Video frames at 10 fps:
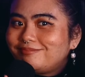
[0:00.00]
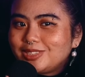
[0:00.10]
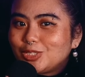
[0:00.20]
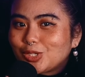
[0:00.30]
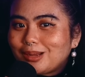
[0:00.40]

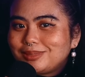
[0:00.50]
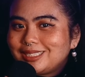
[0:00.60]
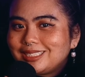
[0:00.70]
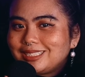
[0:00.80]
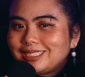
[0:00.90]
dropped
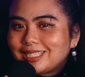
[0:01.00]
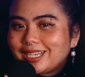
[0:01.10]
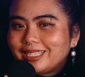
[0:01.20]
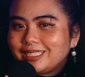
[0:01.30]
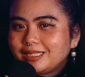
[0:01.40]
into
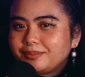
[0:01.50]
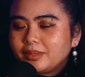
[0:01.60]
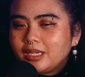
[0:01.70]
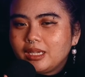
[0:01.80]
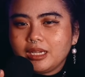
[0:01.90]
society.
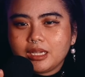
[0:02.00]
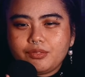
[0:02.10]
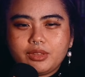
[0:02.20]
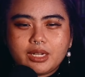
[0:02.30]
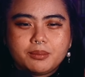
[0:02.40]

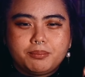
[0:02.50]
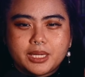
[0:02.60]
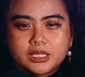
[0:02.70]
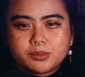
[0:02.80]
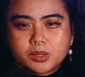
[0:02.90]
If their
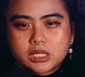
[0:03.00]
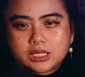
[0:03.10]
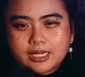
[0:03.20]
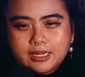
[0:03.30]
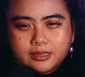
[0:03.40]
base
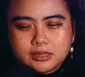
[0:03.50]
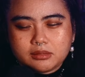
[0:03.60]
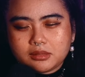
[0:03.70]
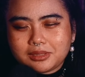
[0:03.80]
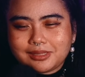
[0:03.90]
personality
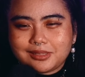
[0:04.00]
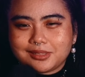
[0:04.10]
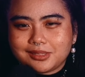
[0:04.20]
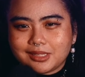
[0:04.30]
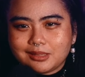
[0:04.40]
stays the
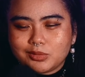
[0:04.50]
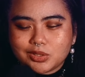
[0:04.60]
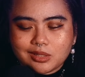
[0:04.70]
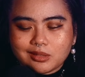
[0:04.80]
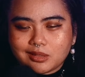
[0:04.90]
same,
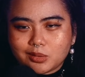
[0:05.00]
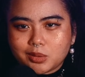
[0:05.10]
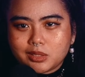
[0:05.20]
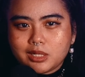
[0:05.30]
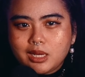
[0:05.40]
which I think it
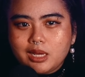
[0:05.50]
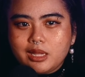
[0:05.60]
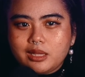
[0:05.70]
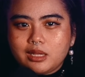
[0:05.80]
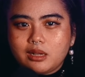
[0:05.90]
would,
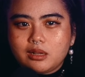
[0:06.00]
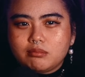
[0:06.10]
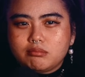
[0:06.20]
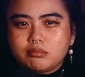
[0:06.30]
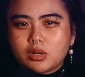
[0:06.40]
then
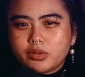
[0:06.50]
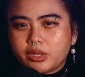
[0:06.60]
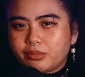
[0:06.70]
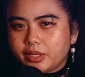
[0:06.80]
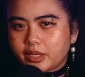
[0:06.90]
are
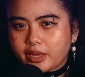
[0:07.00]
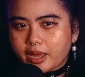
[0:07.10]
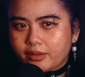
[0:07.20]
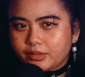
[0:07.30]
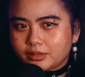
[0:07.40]
they wreaking
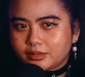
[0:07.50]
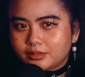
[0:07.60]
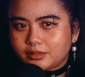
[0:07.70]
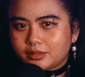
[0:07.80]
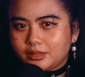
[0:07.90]
havoc
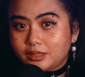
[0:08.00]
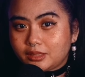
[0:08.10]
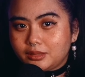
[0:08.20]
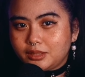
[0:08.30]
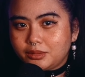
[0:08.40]
on the
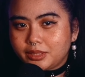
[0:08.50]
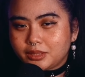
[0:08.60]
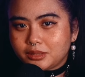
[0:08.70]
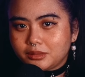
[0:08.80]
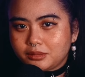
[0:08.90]
unknowing
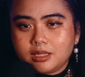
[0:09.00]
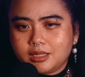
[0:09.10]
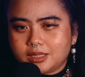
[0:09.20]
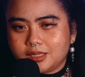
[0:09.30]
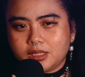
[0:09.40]
too?
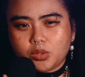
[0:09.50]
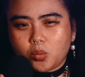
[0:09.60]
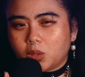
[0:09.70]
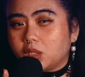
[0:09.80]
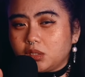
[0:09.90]
This isn't a
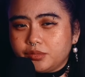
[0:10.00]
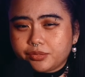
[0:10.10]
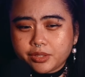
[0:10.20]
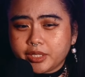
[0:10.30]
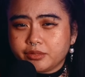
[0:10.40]
world
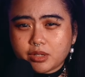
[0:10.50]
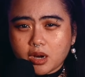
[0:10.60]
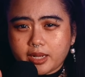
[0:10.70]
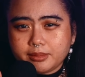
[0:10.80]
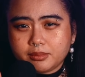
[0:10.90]
free of
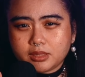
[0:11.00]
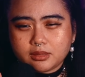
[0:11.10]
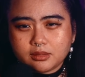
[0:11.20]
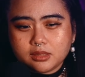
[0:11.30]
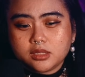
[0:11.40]

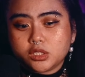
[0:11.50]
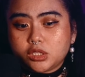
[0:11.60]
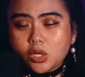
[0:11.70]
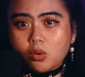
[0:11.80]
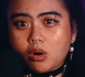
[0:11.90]
crimes.
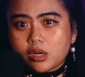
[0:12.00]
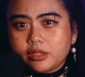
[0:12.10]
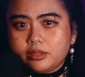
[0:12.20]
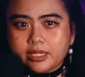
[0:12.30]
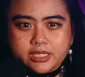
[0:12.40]
So are
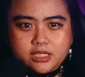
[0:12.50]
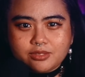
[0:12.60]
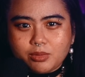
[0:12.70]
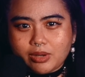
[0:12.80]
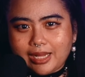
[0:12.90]
the Knights of
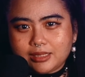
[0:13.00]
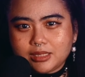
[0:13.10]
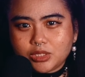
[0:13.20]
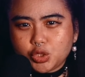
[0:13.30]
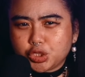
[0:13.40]

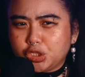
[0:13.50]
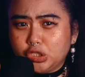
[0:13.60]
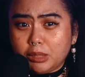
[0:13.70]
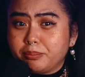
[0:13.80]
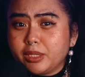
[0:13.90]
Moralis just
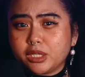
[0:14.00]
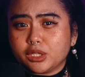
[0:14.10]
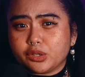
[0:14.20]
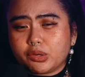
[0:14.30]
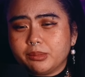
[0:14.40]
dumping
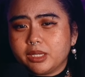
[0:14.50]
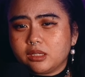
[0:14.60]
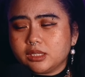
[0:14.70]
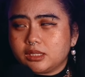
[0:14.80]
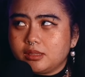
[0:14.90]
their
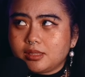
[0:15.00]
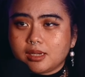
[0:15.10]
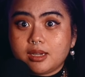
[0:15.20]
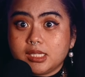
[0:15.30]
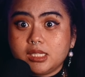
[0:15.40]
criminals to the
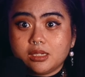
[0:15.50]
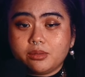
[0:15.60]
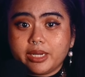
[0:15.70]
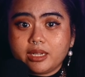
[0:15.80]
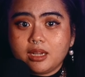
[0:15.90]

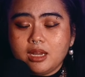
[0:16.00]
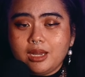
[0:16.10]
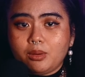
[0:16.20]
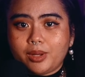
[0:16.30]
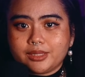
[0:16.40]
unknowing
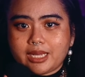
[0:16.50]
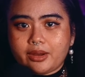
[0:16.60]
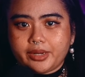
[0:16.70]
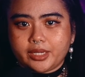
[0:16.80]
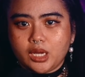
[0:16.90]
while
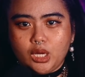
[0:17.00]
touting,